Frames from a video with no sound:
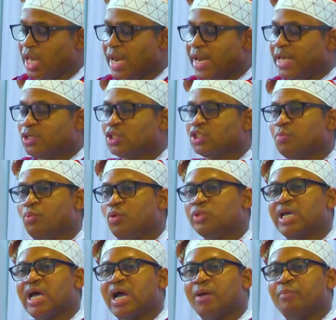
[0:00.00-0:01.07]
Let us
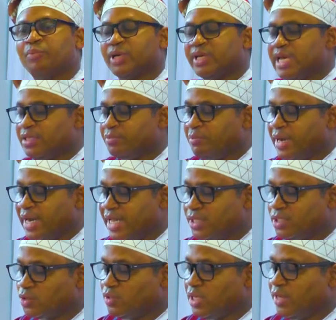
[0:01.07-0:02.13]
put our brilliant
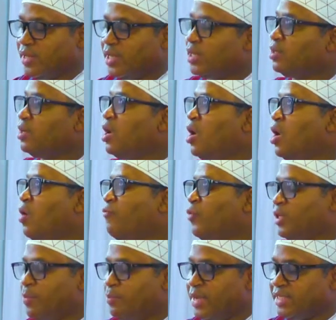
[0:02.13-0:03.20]
minds together for
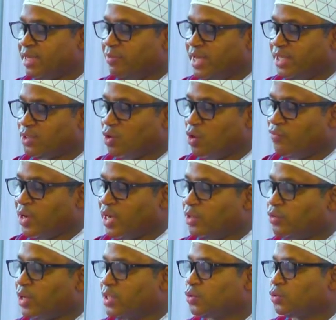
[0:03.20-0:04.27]
the betterment of our
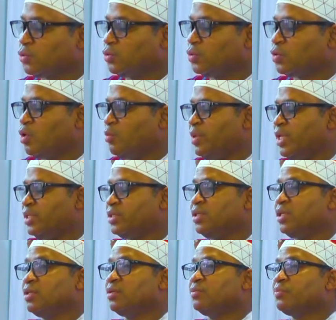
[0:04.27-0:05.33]
grassroots community,